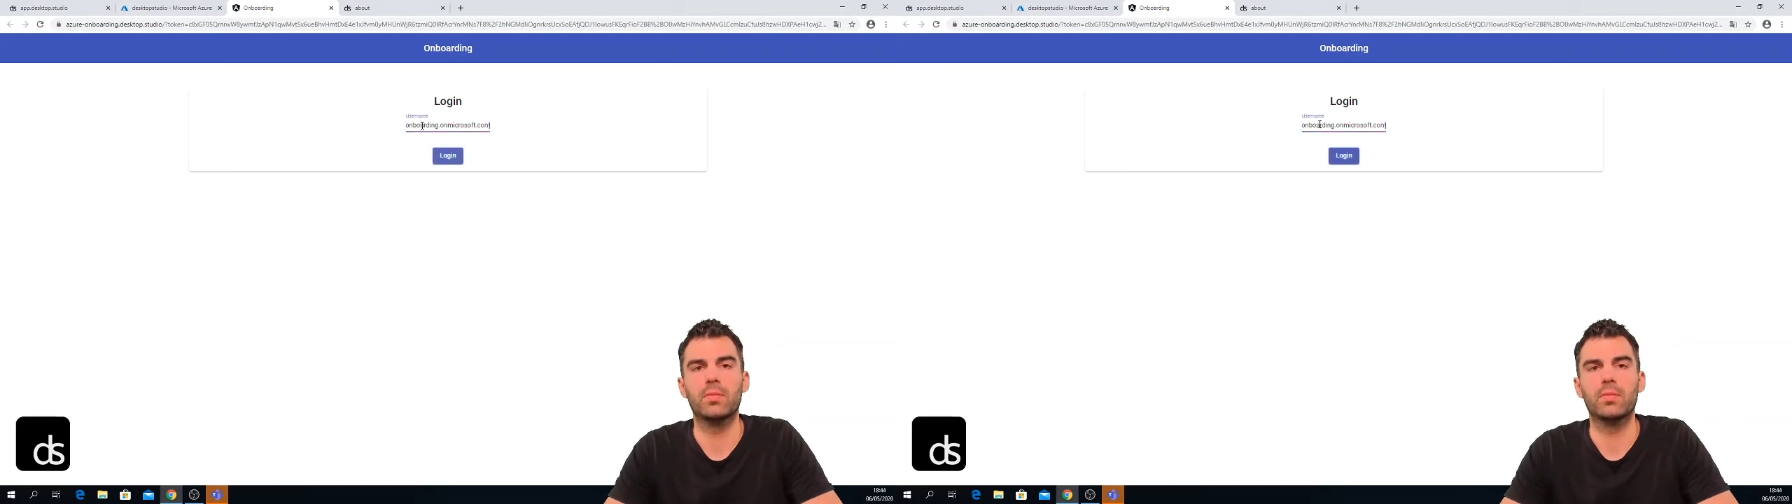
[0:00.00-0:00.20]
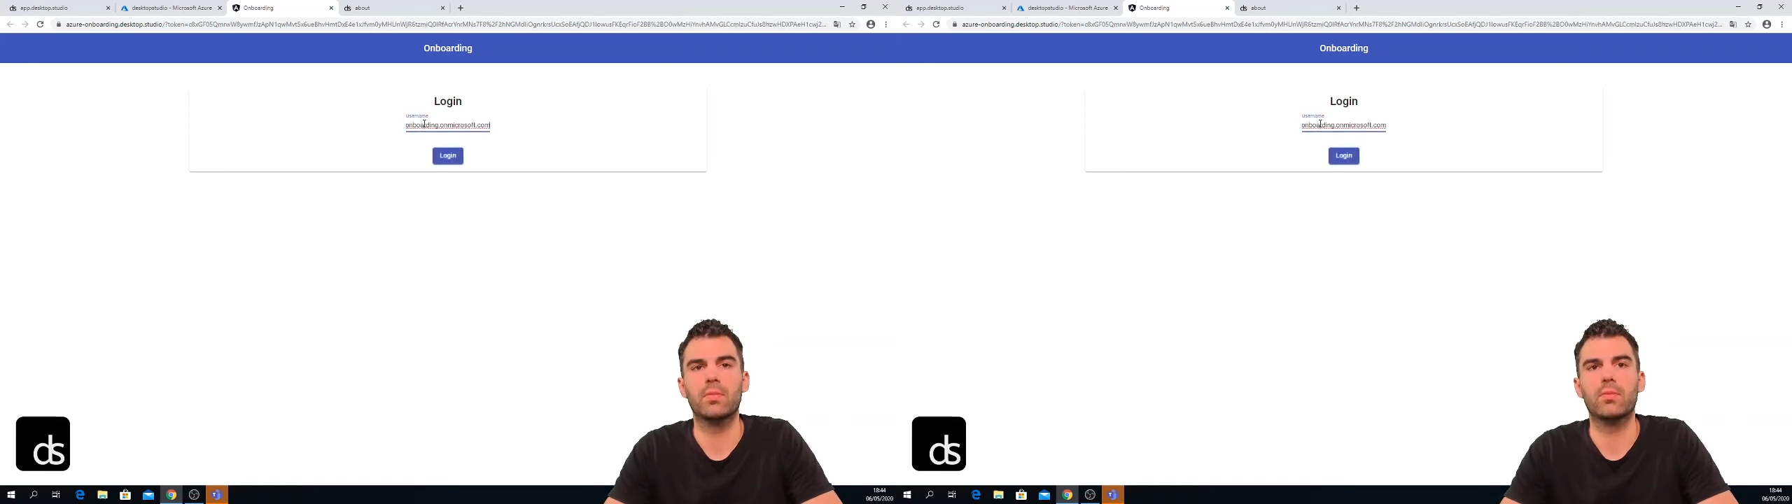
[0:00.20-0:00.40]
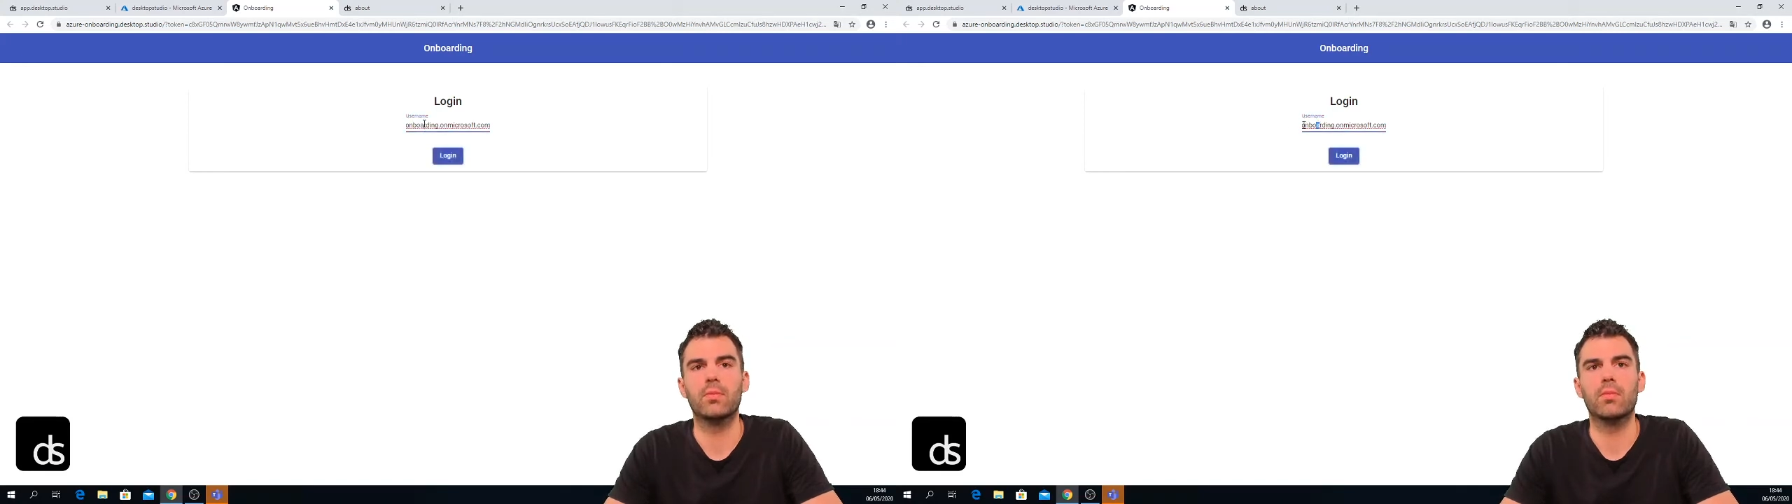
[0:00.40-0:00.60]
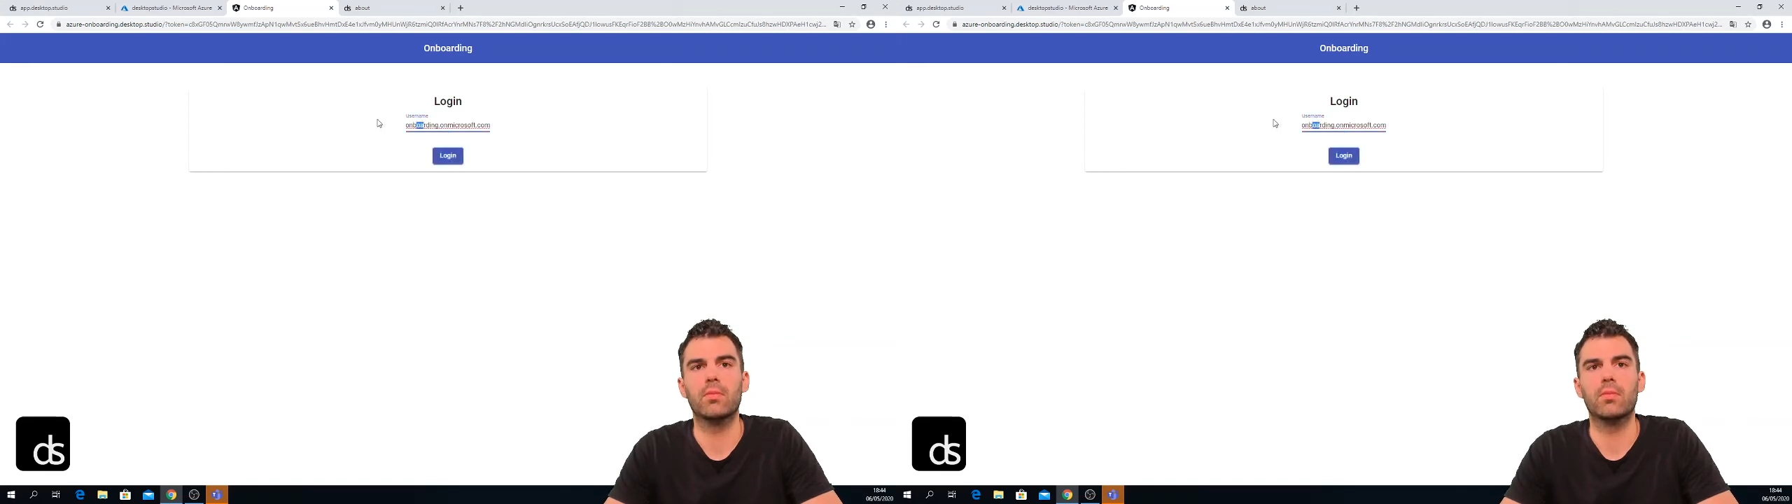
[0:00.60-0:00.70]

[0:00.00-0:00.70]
with